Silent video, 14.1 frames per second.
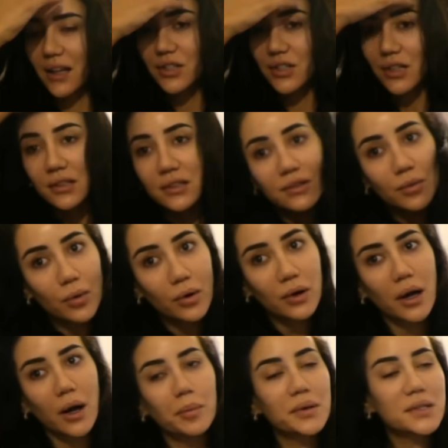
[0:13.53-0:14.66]
Just woke
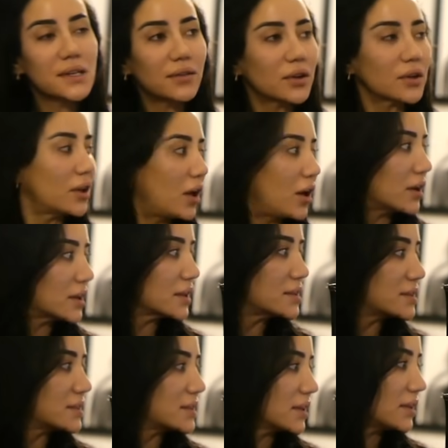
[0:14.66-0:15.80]
up, it's seven o'clock, it's
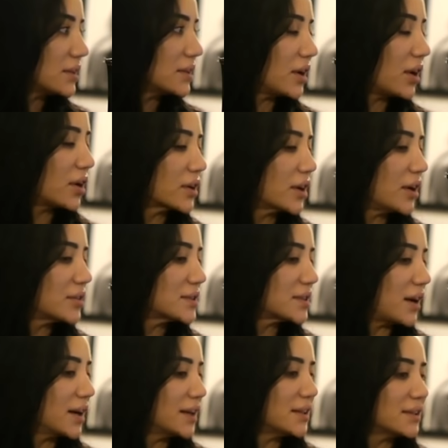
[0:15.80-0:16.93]
still dark
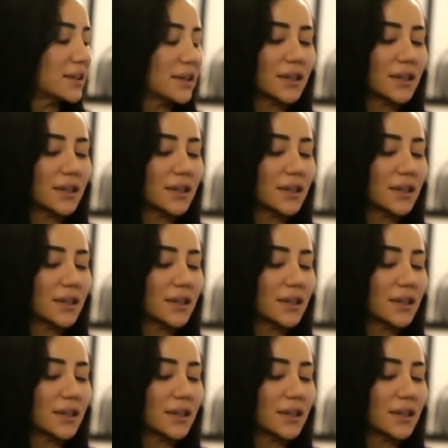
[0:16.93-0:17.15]
outside.